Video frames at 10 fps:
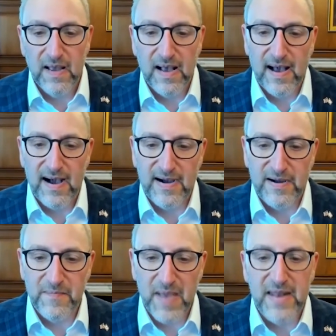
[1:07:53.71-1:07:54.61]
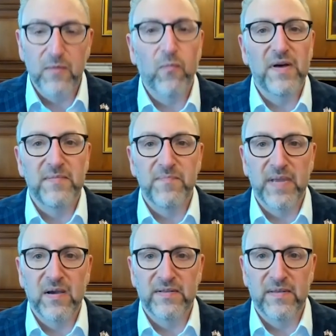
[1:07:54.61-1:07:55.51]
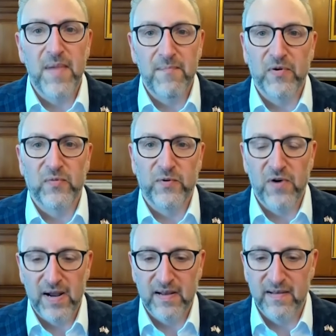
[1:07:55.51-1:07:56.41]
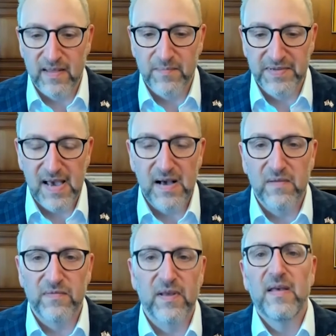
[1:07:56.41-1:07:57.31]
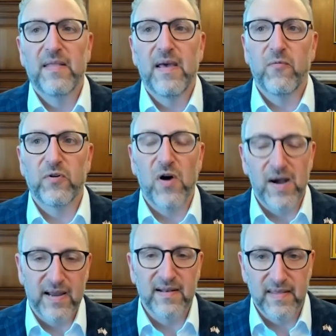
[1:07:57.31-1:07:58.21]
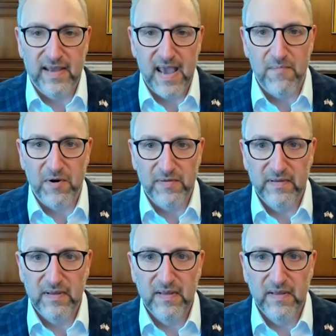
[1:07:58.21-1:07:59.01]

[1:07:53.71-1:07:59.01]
and it wasn't because the members were talking to themselves; they were talking to the cameras.